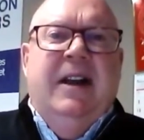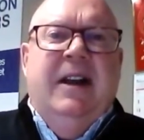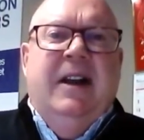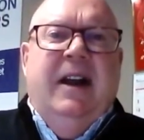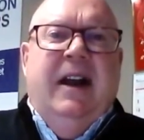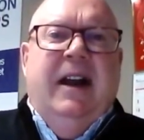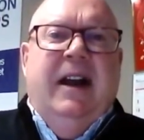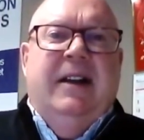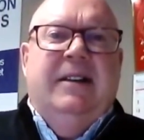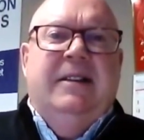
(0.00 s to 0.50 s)

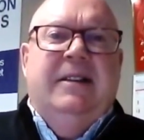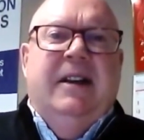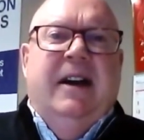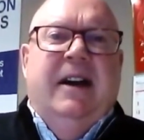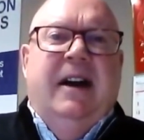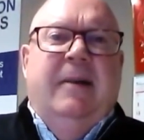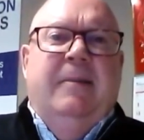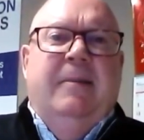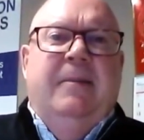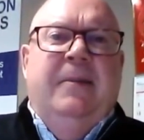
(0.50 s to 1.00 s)
and
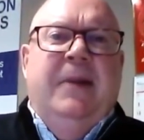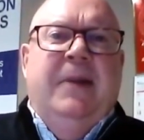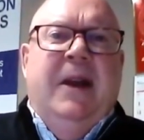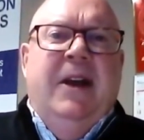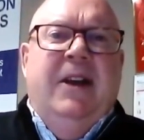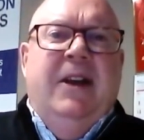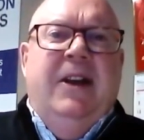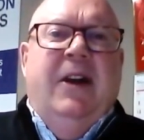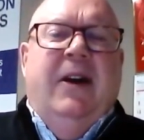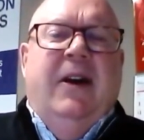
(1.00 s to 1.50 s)
um,
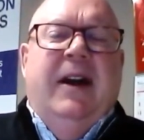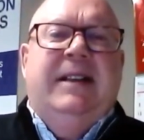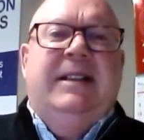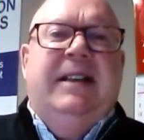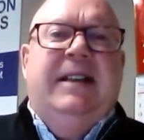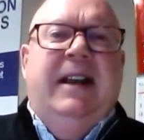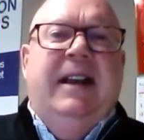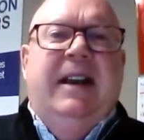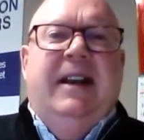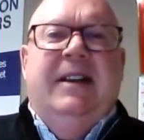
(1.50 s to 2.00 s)
I see
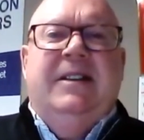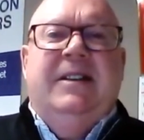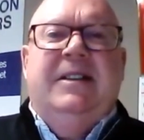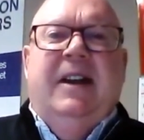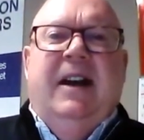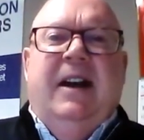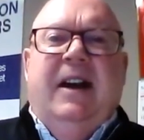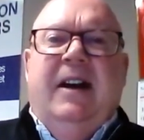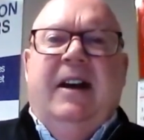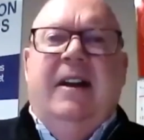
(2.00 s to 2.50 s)
it as
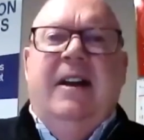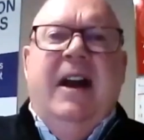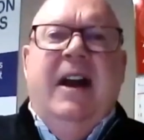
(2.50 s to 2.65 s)
a